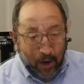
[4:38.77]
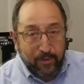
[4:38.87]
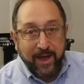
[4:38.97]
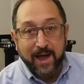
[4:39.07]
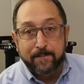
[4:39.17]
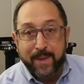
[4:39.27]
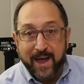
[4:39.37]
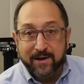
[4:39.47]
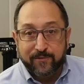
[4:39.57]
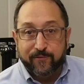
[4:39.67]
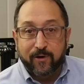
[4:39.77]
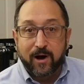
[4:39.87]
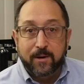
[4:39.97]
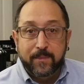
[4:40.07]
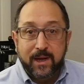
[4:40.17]
Okay, I'm back
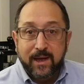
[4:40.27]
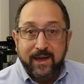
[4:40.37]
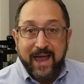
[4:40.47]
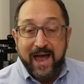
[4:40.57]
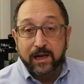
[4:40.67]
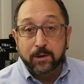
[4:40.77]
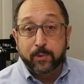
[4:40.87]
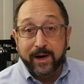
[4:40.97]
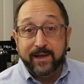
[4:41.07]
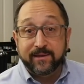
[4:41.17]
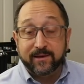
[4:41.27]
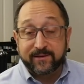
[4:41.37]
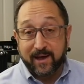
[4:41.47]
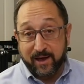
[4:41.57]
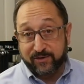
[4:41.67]
from calibrating the
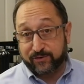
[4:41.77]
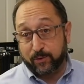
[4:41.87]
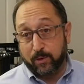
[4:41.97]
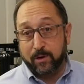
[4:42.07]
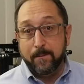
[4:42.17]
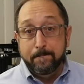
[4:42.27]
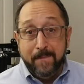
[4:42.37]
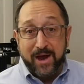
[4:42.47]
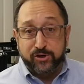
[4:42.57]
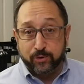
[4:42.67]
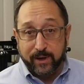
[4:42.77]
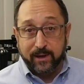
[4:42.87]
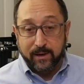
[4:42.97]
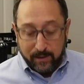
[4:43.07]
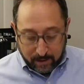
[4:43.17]
tests or
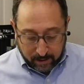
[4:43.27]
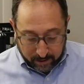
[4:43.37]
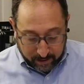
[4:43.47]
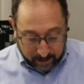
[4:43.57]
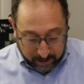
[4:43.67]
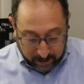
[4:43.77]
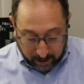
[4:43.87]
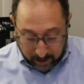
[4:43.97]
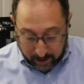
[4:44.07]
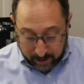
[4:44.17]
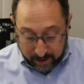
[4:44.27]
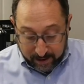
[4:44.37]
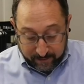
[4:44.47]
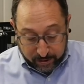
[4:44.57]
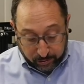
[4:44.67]
measuring the uh,
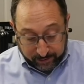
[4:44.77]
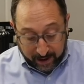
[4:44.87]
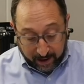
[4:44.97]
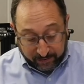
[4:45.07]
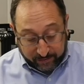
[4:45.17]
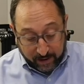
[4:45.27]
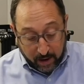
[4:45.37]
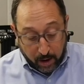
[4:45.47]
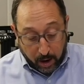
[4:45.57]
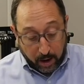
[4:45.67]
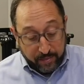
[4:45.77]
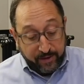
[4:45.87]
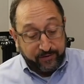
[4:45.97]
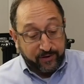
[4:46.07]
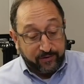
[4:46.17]
individual tests. Uh,
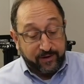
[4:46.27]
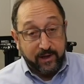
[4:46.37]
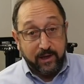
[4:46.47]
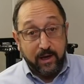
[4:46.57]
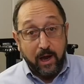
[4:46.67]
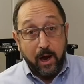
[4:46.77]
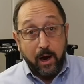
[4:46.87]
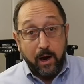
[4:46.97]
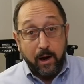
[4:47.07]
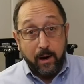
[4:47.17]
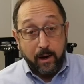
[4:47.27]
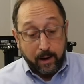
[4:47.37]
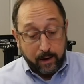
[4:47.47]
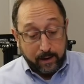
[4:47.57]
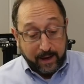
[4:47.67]
this is the
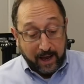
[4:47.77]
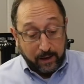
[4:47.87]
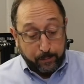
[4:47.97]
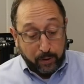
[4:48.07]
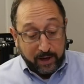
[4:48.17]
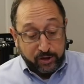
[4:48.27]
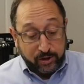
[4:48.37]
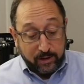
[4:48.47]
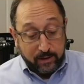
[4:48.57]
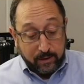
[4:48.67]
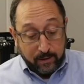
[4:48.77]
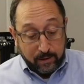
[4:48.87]
calibration